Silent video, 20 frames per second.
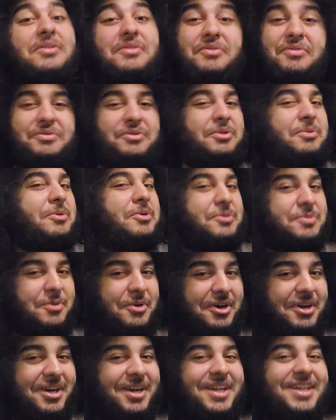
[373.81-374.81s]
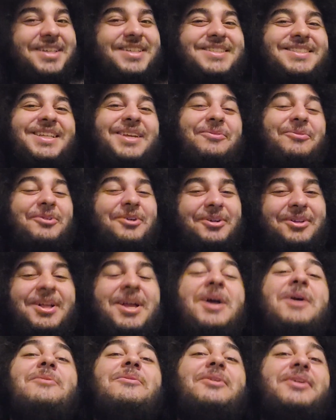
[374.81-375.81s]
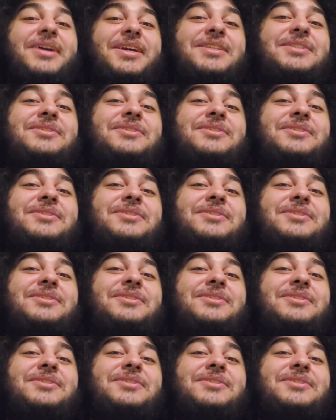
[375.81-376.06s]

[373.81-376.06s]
for the most part. we'll get